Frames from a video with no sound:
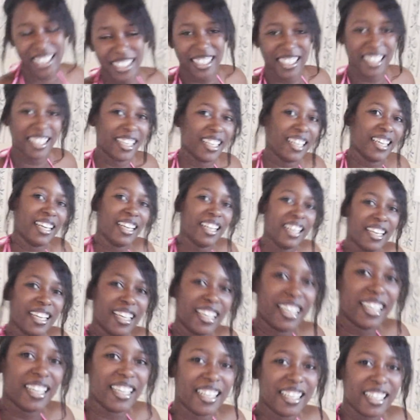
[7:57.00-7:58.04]
Yeah,
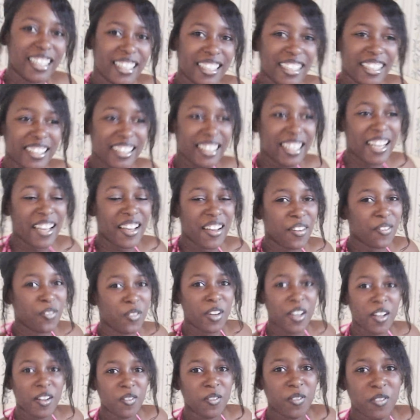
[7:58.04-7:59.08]
shout out to Polka Jones. Yeah,
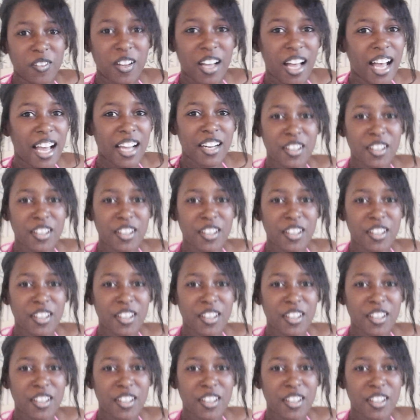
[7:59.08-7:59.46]
Get, well, give him big.